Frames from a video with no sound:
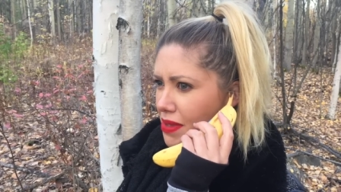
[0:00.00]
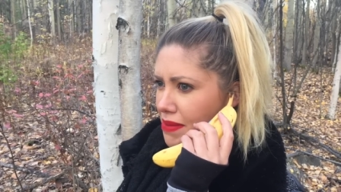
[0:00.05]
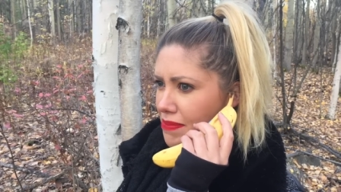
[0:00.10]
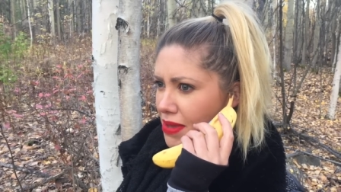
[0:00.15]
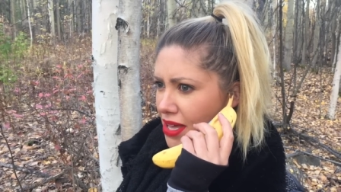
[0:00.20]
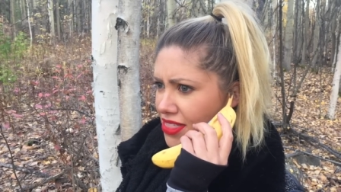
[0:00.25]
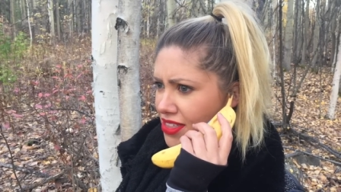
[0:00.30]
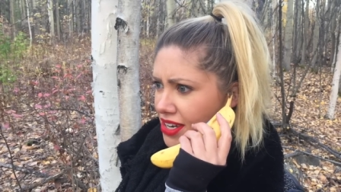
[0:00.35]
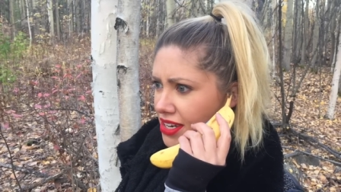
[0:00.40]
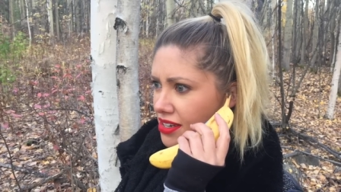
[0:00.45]
my
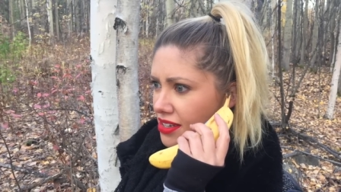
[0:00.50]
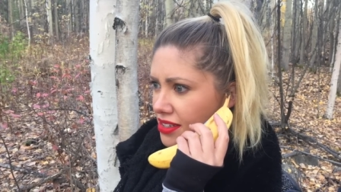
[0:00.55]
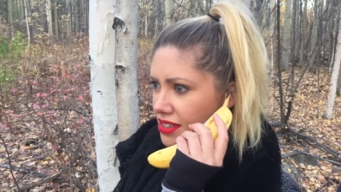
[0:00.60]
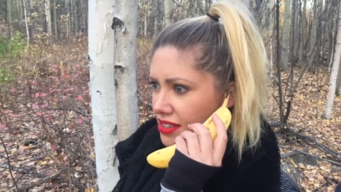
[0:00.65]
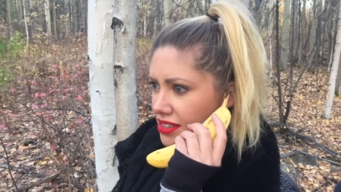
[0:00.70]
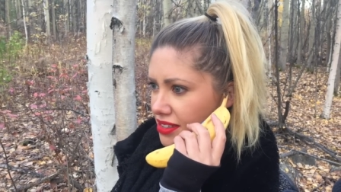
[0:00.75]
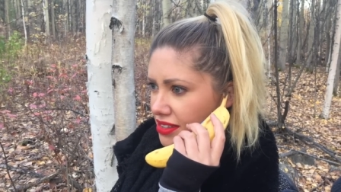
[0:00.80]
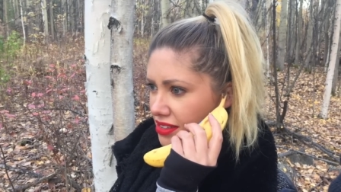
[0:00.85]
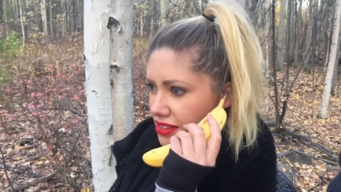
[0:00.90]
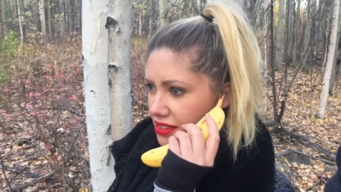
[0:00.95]
mother?
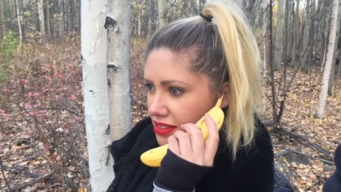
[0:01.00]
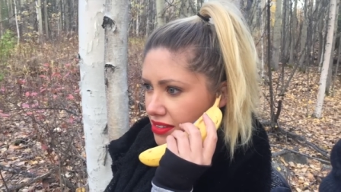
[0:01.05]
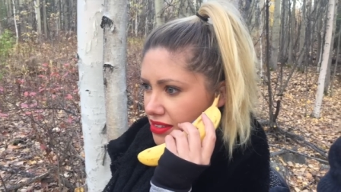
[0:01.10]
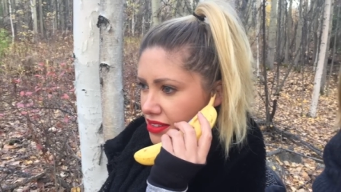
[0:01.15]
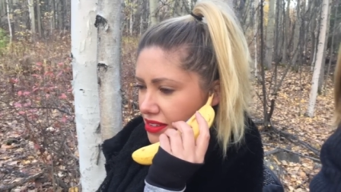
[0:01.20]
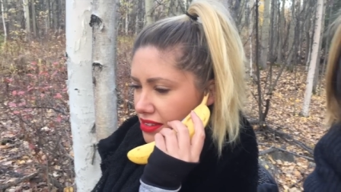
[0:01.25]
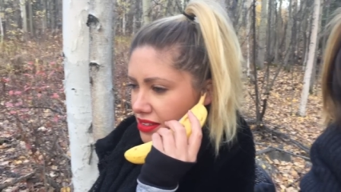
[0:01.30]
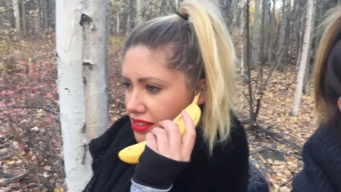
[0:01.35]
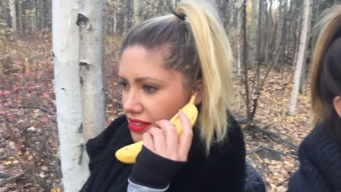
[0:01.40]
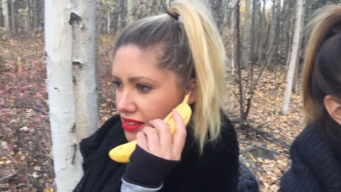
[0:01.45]

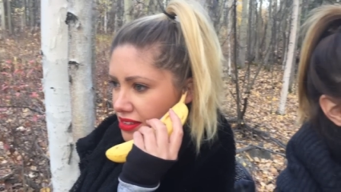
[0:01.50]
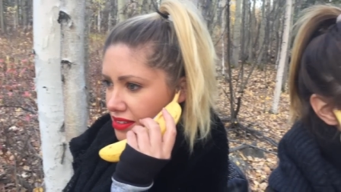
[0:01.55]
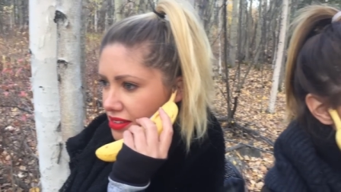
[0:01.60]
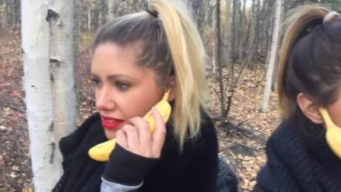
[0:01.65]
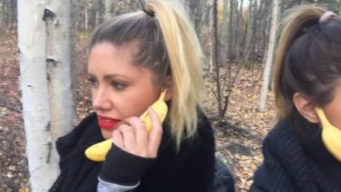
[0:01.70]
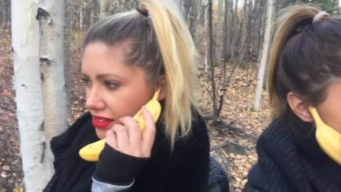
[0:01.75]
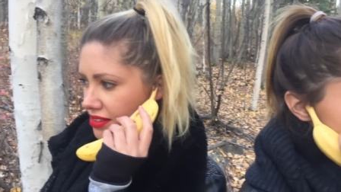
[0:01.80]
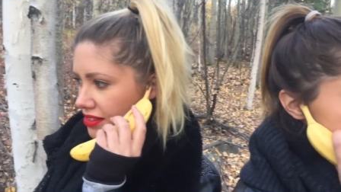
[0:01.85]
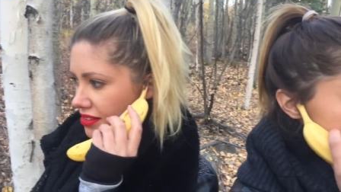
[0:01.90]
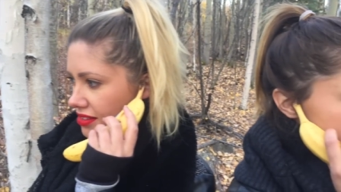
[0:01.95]
No. What